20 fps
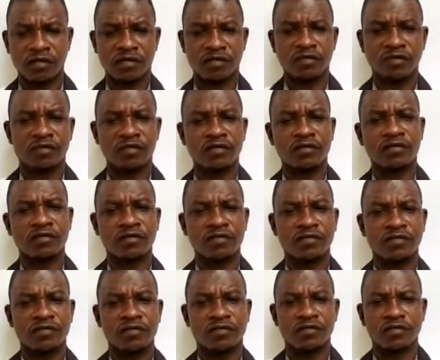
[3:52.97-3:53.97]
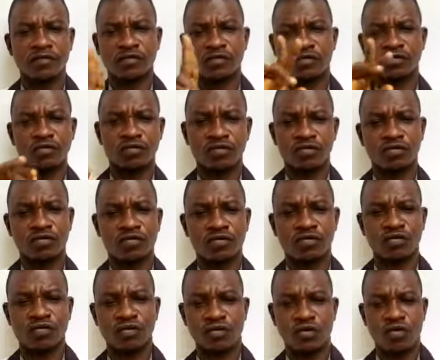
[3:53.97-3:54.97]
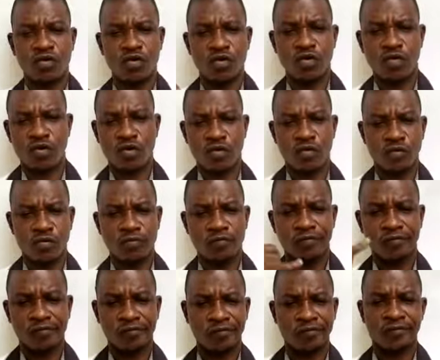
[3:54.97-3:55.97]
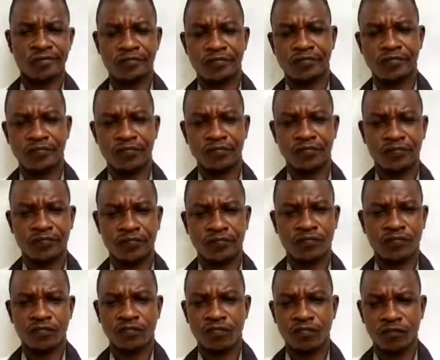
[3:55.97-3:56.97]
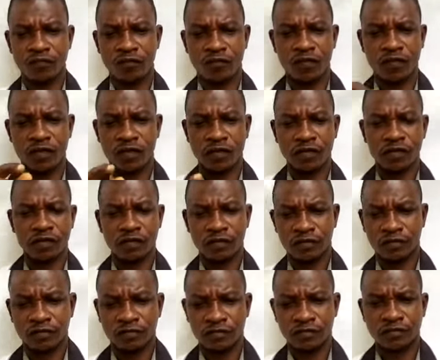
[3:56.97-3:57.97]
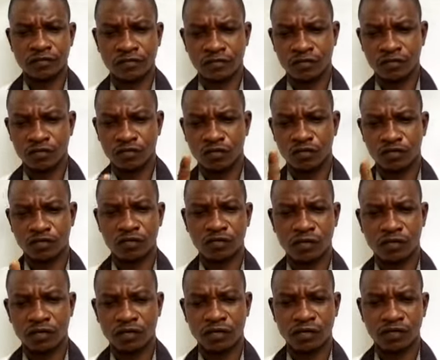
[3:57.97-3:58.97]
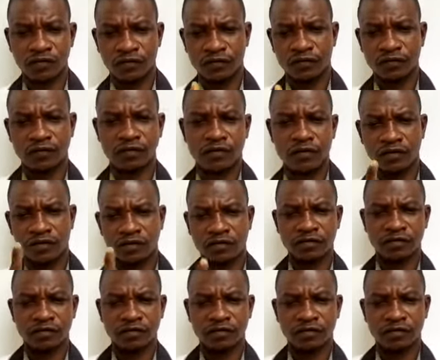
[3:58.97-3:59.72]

Use your biro to paint your left finger tips one after the other and apply